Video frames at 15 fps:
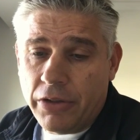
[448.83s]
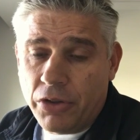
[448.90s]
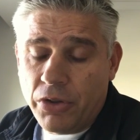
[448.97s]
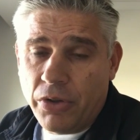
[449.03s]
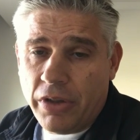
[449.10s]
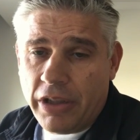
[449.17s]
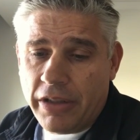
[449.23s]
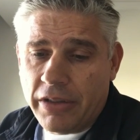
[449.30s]

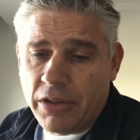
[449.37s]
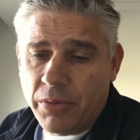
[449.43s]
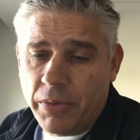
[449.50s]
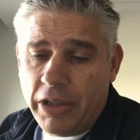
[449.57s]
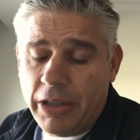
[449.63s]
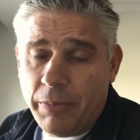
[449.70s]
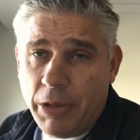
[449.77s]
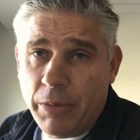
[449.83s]
do things, and
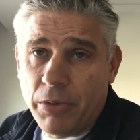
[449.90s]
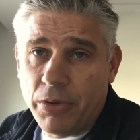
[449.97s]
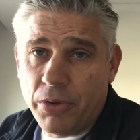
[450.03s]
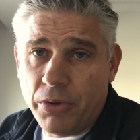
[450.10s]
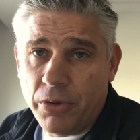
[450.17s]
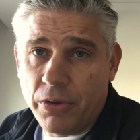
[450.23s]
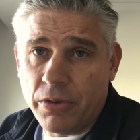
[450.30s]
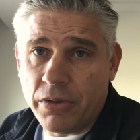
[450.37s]
we need people
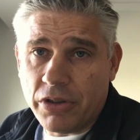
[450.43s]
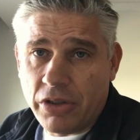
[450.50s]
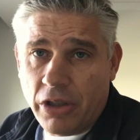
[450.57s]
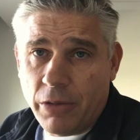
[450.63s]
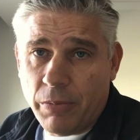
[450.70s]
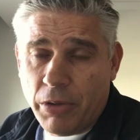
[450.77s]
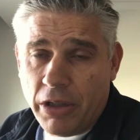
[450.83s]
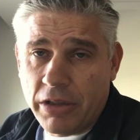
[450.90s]
who
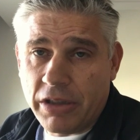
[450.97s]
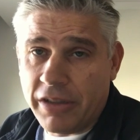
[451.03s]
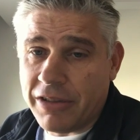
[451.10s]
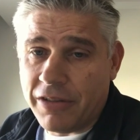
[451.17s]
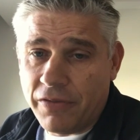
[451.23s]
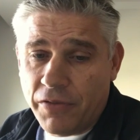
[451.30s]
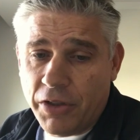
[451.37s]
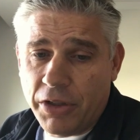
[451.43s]
start
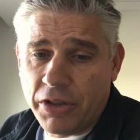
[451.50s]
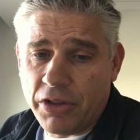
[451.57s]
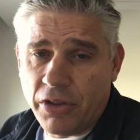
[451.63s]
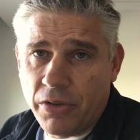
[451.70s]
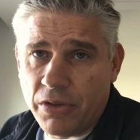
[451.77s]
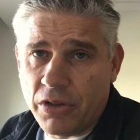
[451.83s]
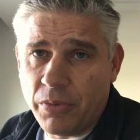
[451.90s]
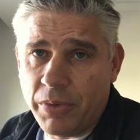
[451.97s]
projects and finish
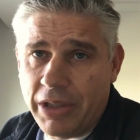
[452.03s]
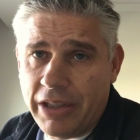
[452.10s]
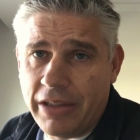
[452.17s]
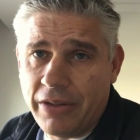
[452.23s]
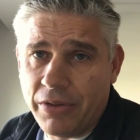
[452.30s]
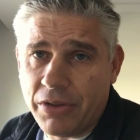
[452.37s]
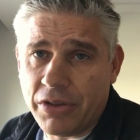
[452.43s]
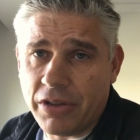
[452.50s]
those, and we need
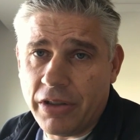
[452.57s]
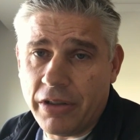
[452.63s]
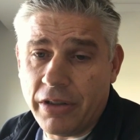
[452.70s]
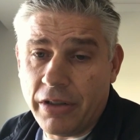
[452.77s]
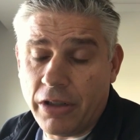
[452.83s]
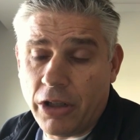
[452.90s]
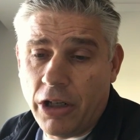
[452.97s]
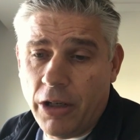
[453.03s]
those
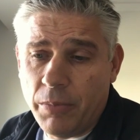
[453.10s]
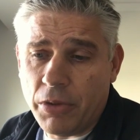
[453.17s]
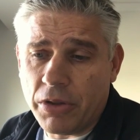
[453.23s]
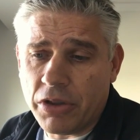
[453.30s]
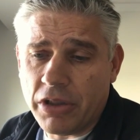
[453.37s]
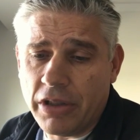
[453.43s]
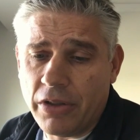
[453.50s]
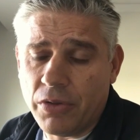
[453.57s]

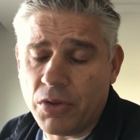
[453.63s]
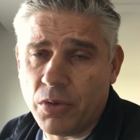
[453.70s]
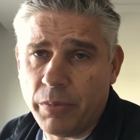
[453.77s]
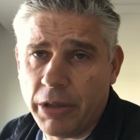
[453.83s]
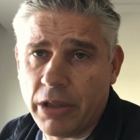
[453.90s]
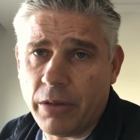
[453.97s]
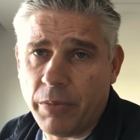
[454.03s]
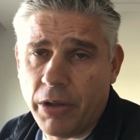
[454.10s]
accomplished, and those will
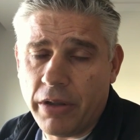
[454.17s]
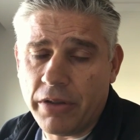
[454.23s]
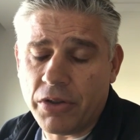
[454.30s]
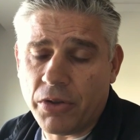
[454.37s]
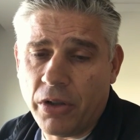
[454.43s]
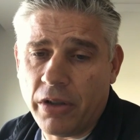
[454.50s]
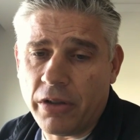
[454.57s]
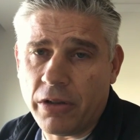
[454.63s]
make the party
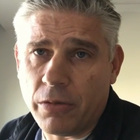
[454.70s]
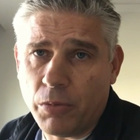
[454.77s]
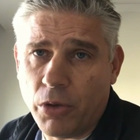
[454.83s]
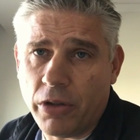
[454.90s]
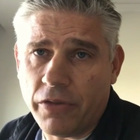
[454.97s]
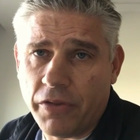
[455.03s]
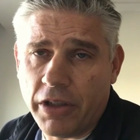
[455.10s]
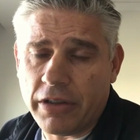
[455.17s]
stronger and
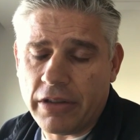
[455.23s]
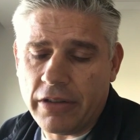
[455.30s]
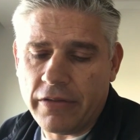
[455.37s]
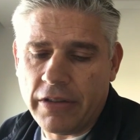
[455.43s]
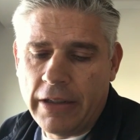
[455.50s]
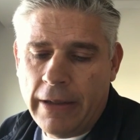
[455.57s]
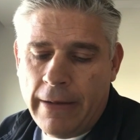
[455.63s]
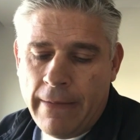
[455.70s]
more effective.
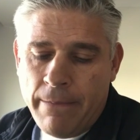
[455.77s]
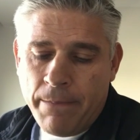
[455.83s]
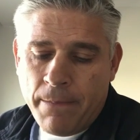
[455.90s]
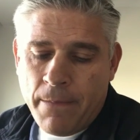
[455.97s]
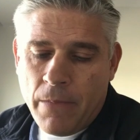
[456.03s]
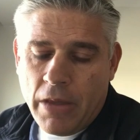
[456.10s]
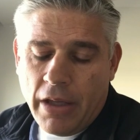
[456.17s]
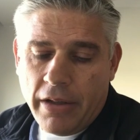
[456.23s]

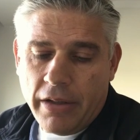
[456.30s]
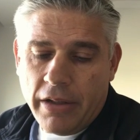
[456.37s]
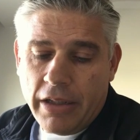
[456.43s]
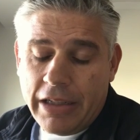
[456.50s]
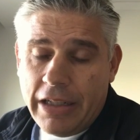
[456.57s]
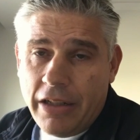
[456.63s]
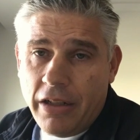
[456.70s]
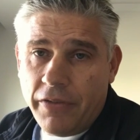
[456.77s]

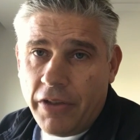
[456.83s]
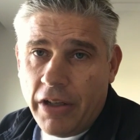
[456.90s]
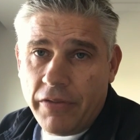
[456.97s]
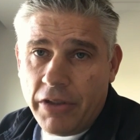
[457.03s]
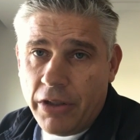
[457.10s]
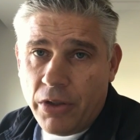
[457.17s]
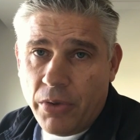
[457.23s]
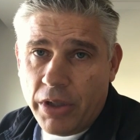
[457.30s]
Again, if you have
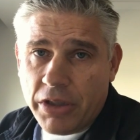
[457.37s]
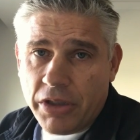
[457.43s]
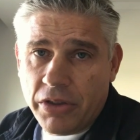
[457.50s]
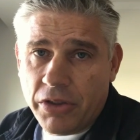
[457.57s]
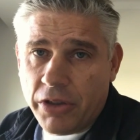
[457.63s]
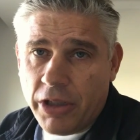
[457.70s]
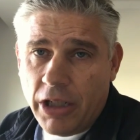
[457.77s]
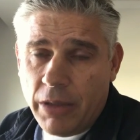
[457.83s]
any
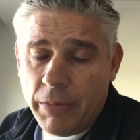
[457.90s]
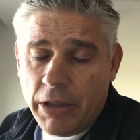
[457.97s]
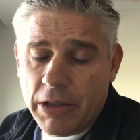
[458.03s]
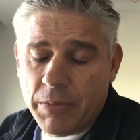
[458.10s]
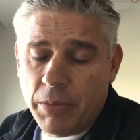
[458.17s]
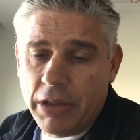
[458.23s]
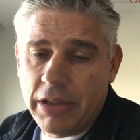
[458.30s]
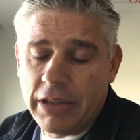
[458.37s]
questions or
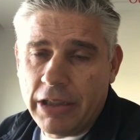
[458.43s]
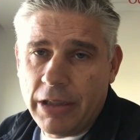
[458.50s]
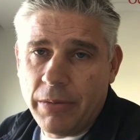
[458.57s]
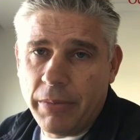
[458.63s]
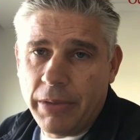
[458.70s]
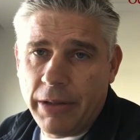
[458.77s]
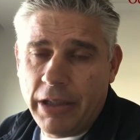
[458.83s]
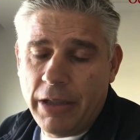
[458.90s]
comments, please
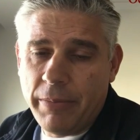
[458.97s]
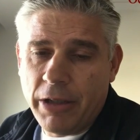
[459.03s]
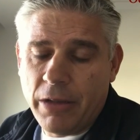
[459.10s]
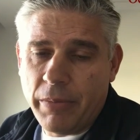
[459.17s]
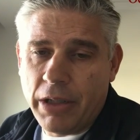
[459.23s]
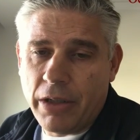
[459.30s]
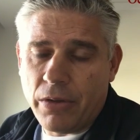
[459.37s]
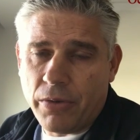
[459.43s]
email
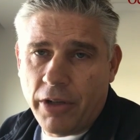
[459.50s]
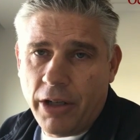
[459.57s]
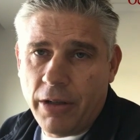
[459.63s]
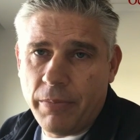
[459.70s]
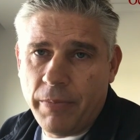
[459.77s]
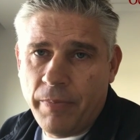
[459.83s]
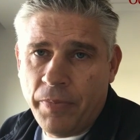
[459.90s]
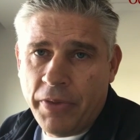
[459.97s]
me at
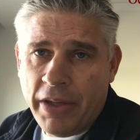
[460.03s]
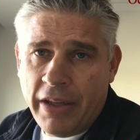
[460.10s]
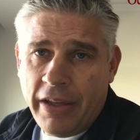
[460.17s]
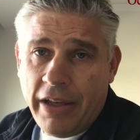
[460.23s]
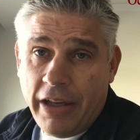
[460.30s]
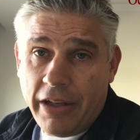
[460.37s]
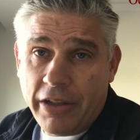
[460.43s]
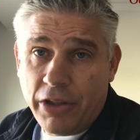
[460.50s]

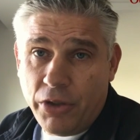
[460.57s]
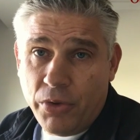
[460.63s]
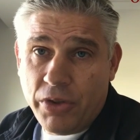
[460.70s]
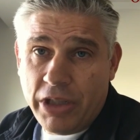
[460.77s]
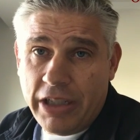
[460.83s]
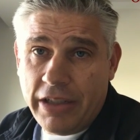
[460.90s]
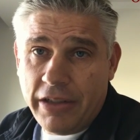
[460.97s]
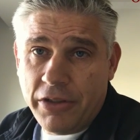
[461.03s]

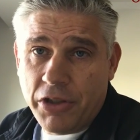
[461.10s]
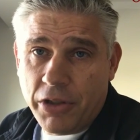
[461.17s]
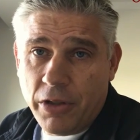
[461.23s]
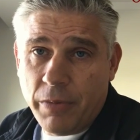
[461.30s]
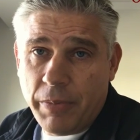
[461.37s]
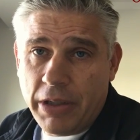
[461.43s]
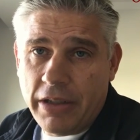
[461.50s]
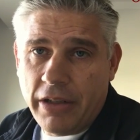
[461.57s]

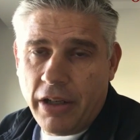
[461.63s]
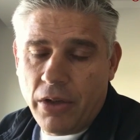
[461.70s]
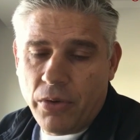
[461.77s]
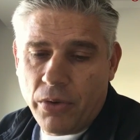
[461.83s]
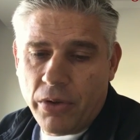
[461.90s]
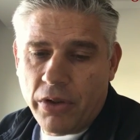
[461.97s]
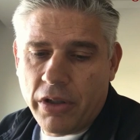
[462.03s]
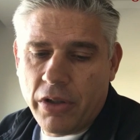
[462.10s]

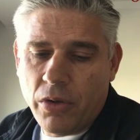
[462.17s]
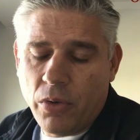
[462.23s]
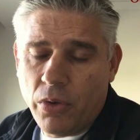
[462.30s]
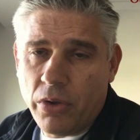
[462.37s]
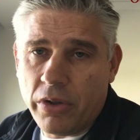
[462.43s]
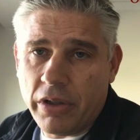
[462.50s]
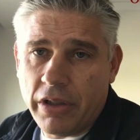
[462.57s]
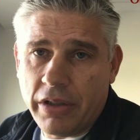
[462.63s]
rob@utgop.org
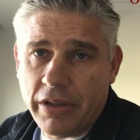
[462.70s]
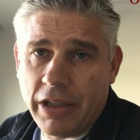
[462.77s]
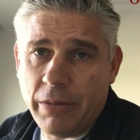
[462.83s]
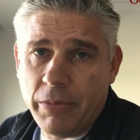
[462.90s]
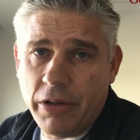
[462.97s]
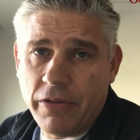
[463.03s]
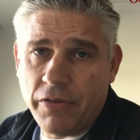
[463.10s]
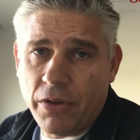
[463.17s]
or
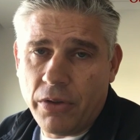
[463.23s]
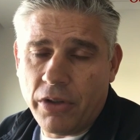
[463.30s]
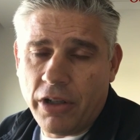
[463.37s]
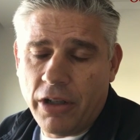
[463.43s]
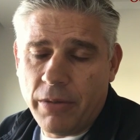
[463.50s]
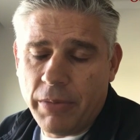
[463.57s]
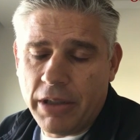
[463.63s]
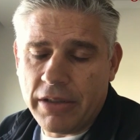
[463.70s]
give me a phone
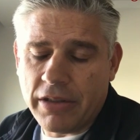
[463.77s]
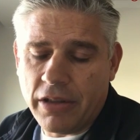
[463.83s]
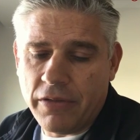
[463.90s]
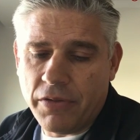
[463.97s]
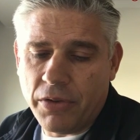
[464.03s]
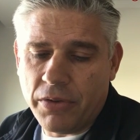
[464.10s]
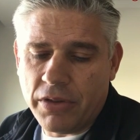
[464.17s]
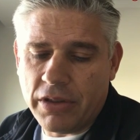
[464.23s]
call. My cell
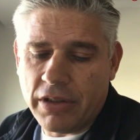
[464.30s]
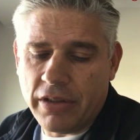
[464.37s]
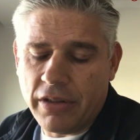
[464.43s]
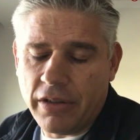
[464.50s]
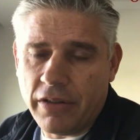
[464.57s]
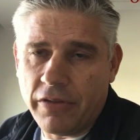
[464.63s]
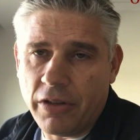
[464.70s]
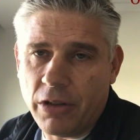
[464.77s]
phone's
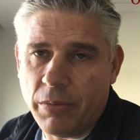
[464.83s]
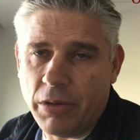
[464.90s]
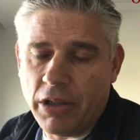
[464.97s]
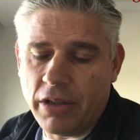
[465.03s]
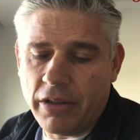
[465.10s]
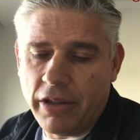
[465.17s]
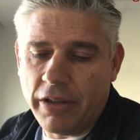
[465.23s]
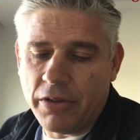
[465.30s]
available
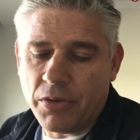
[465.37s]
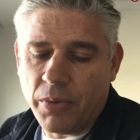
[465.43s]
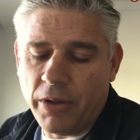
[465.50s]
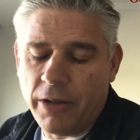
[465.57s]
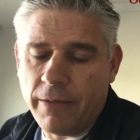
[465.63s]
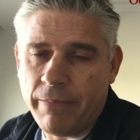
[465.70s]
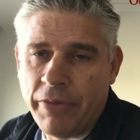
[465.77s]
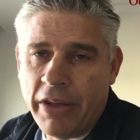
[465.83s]
online as
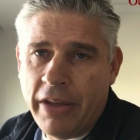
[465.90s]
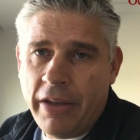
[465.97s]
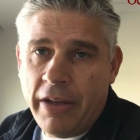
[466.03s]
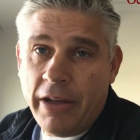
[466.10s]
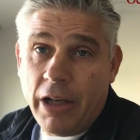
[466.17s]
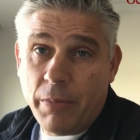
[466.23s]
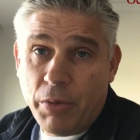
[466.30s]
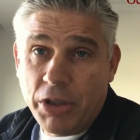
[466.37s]
well.
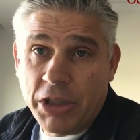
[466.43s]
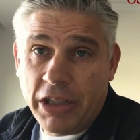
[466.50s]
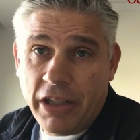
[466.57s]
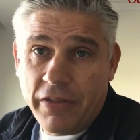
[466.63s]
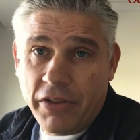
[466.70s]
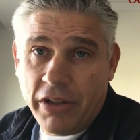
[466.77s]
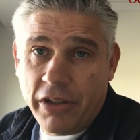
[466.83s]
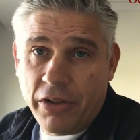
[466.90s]
I appreciate
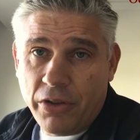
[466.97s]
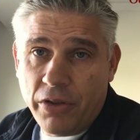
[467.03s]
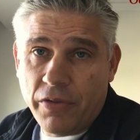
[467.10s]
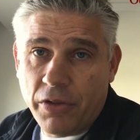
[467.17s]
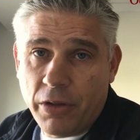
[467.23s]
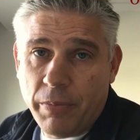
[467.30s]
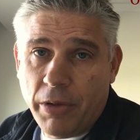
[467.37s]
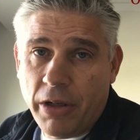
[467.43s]
everything you do
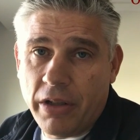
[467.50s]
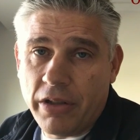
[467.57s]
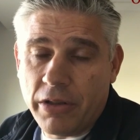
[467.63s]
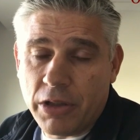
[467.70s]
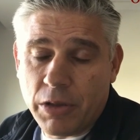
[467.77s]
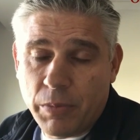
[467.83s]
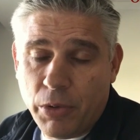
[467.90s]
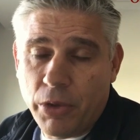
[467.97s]
for the party,
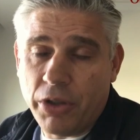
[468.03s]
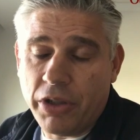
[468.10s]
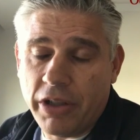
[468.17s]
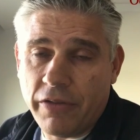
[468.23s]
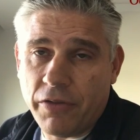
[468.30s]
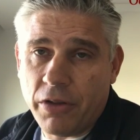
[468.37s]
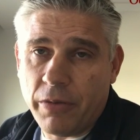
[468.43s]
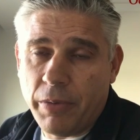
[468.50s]
the support you
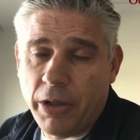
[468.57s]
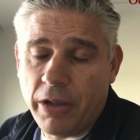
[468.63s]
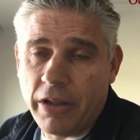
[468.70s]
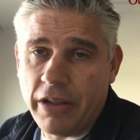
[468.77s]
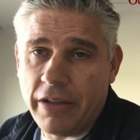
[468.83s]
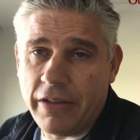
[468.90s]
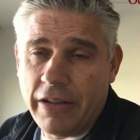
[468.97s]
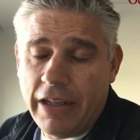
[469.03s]
get for the
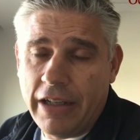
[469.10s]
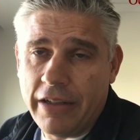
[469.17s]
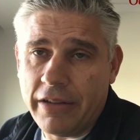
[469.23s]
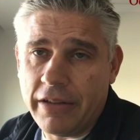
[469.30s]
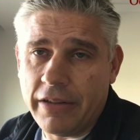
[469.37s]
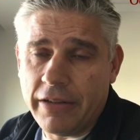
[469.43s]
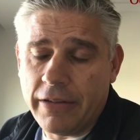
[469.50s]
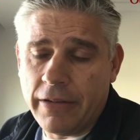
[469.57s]
party,
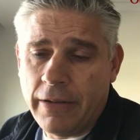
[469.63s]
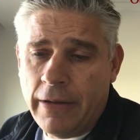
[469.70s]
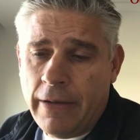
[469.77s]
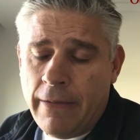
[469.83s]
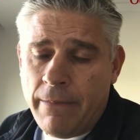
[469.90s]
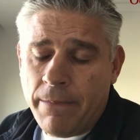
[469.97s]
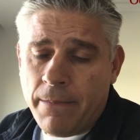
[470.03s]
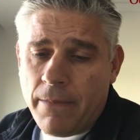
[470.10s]
and
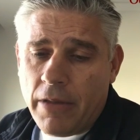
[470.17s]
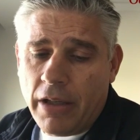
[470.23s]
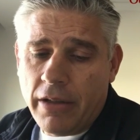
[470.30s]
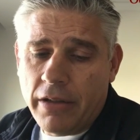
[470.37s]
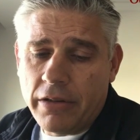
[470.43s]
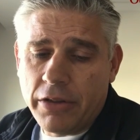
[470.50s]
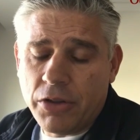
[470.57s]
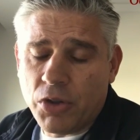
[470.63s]

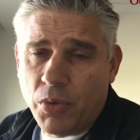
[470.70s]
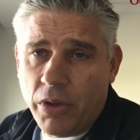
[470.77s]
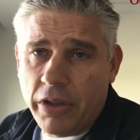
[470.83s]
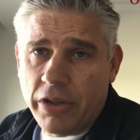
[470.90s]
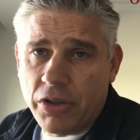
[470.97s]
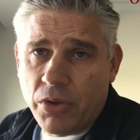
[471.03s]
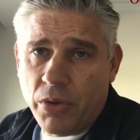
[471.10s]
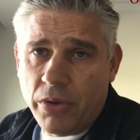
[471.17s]
let's square
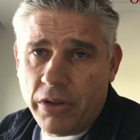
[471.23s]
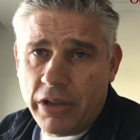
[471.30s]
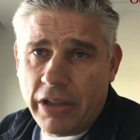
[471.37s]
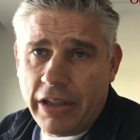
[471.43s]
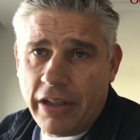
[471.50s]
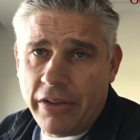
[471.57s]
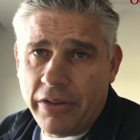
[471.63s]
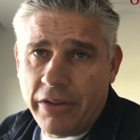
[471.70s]
this corner
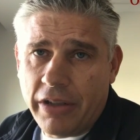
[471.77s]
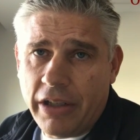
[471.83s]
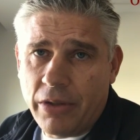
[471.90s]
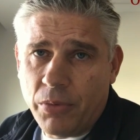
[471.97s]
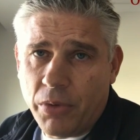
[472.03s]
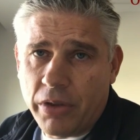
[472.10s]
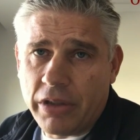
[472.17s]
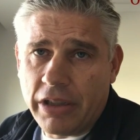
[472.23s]
together
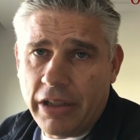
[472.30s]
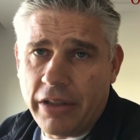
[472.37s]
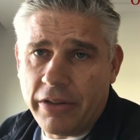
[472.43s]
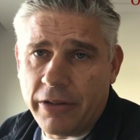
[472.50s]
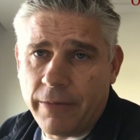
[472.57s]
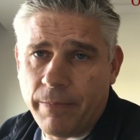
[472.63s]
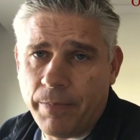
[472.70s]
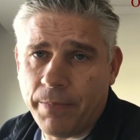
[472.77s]
and work
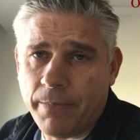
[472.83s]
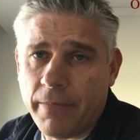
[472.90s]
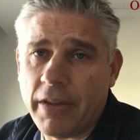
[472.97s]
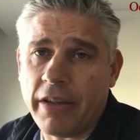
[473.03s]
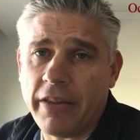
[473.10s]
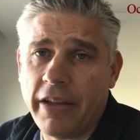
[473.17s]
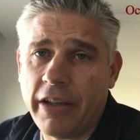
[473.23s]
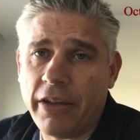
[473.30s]
together.
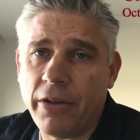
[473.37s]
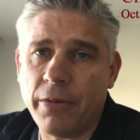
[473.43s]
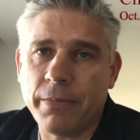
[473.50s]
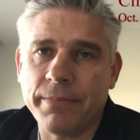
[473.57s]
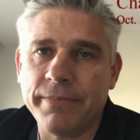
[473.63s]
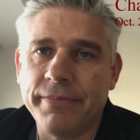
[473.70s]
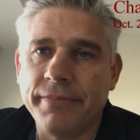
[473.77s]
Thank you.